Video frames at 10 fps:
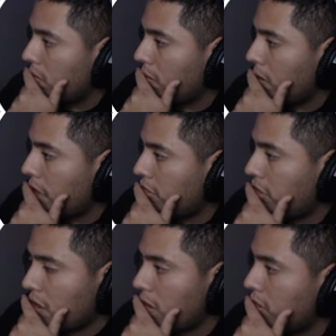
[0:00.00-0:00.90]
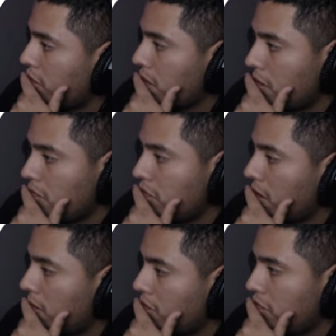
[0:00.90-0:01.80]
Okay, she's gone, she's gone, she's
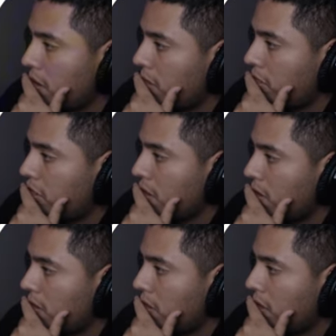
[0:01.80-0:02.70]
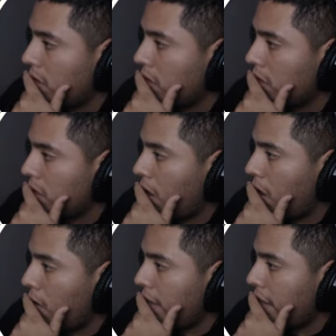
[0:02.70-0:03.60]
gone, she's gone, she's gone.
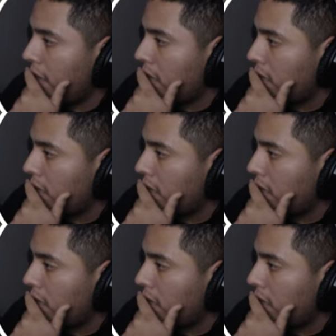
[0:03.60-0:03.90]
Hurry!